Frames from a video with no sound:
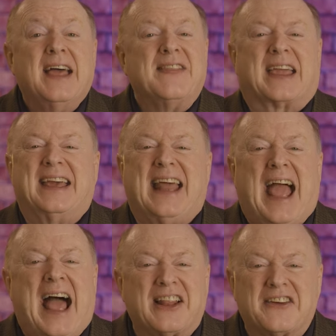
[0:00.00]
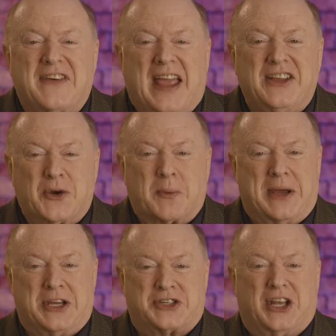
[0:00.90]
that can elevate your
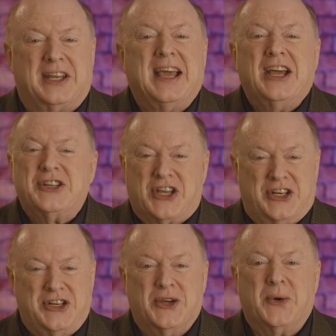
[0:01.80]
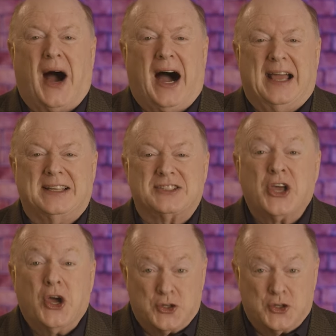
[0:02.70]
mission to new heights.